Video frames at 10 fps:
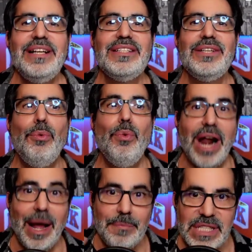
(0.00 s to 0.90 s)
So what
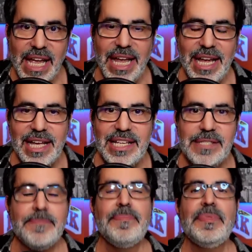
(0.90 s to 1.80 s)
I'm saying
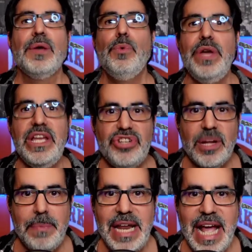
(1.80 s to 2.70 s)
is, we should
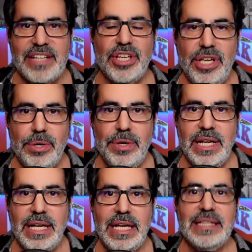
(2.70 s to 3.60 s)
have been
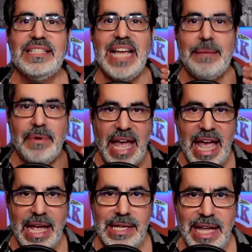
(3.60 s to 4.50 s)
executing the type of
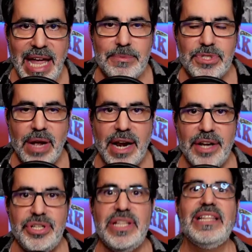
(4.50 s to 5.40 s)
end game
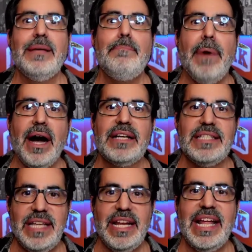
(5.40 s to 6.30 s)
strategy that the Bucks
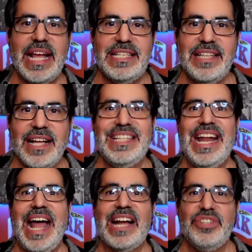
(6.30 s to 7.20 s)
did against us that
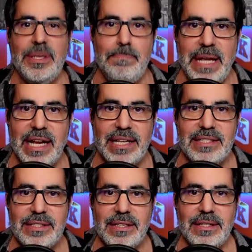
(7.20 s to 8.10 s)
actually beat
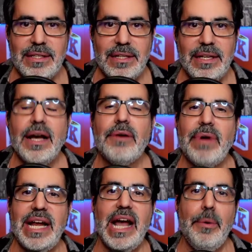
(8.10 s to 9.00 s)
us.
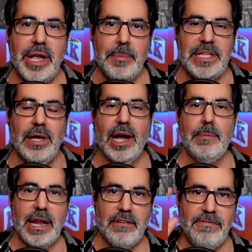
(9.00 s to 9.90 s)
Right now, we could be talking
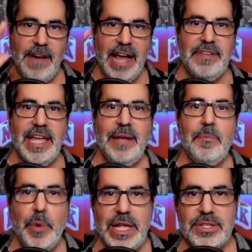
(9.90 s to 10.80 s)
about a 5-game
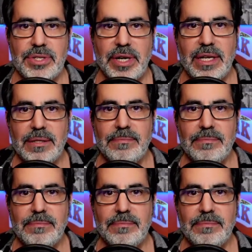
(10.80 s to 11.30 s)
winning streak.